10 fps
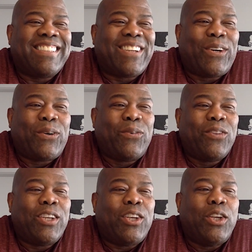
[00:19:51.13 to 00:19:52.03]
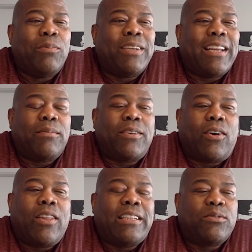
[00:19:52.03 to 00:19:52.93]
So the human element,
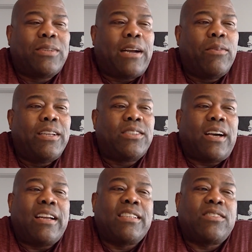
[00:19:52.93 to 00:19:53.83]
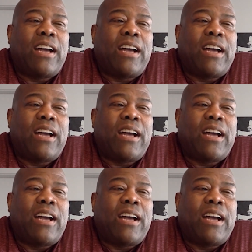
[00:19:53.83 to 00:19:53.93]
all that is what I really strive